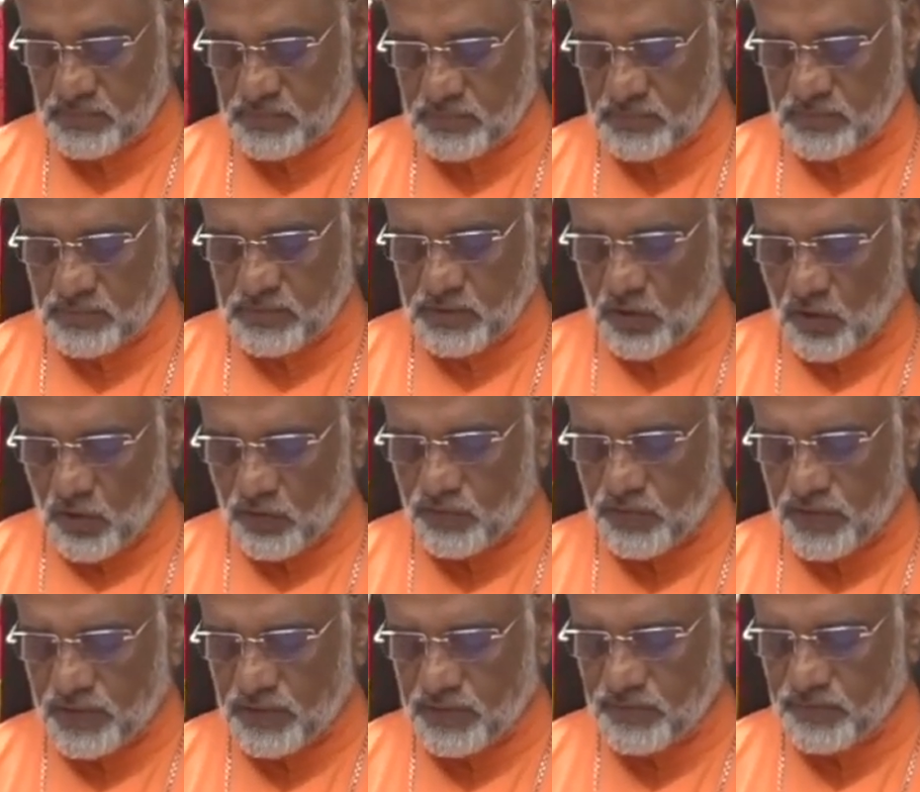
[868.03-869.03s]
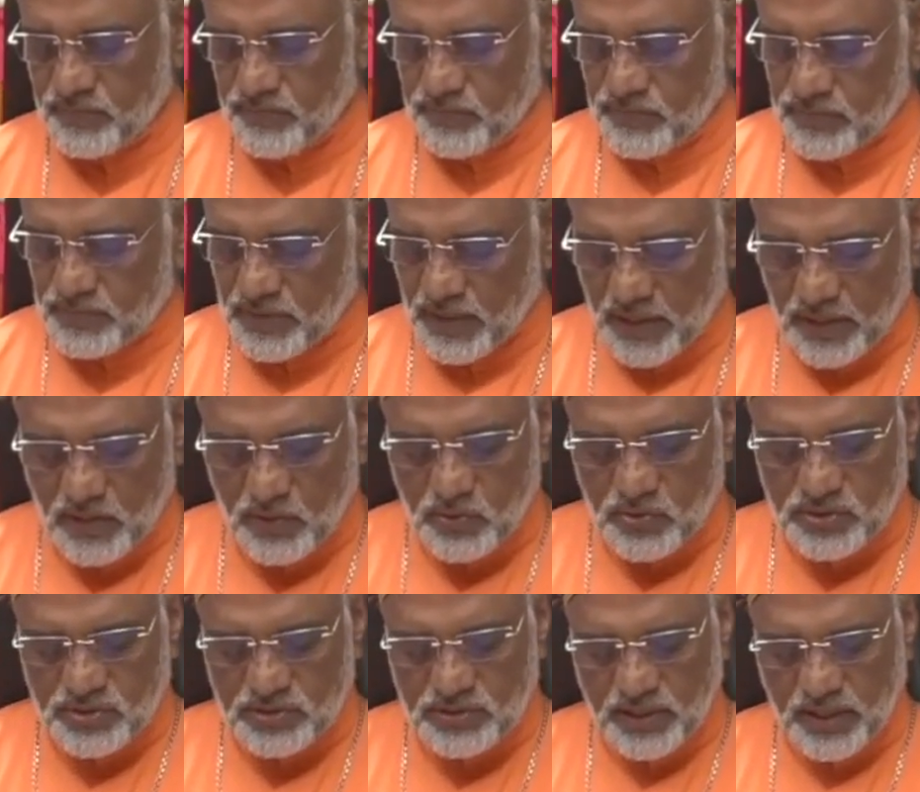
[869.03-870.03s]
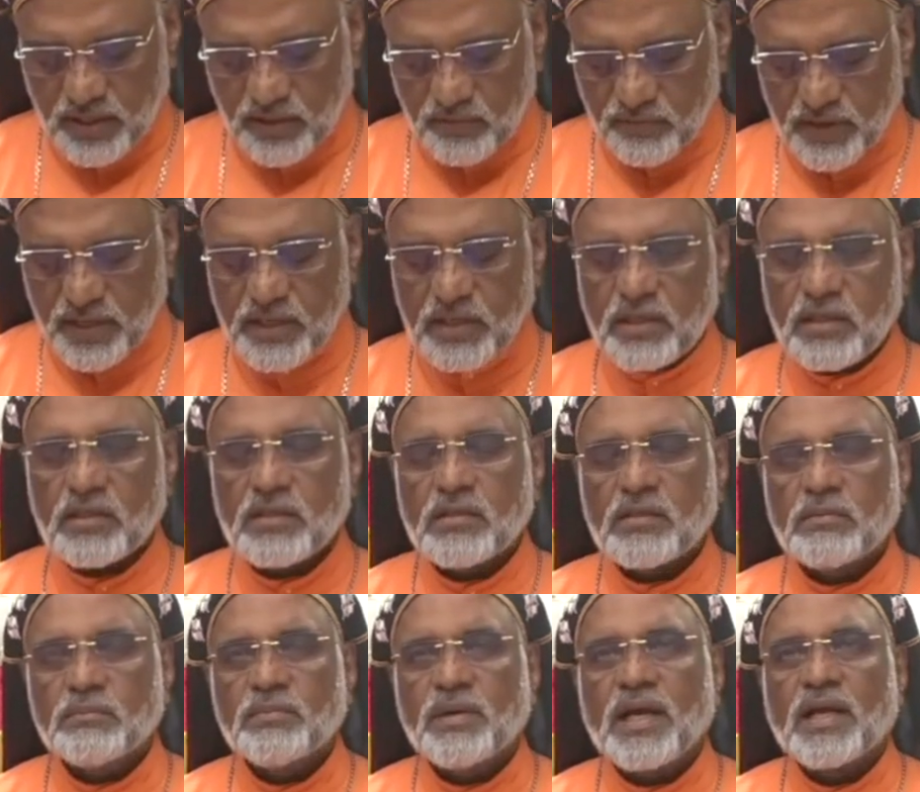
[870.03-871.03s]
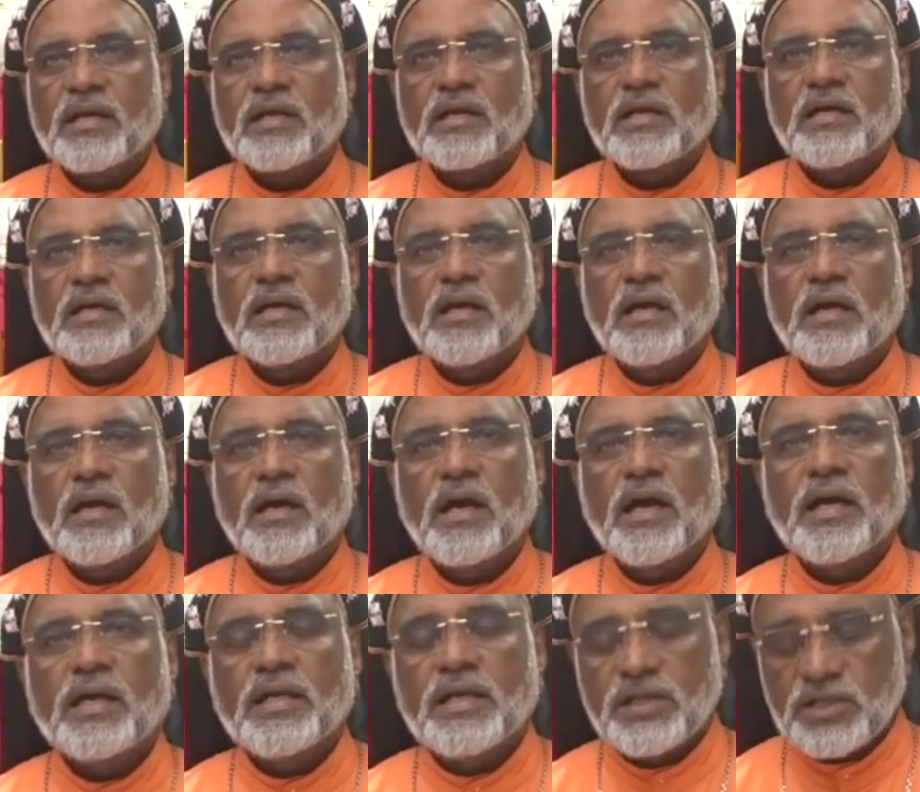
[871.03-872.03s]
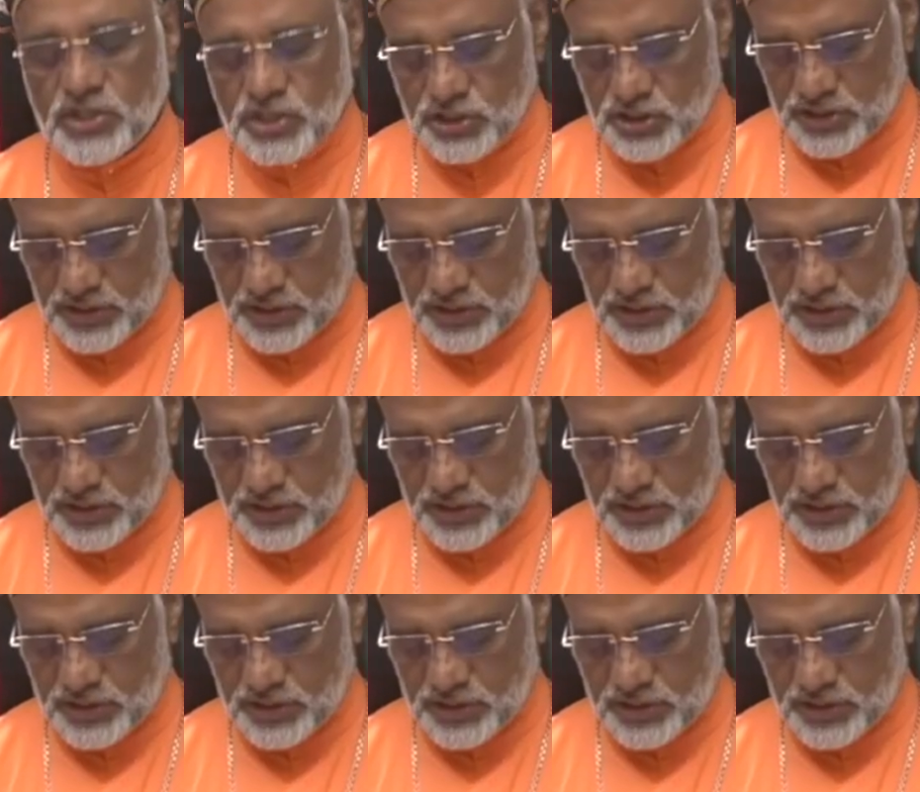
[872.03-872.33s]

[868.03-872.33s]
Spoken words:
Often, they lose their very Malankara identity.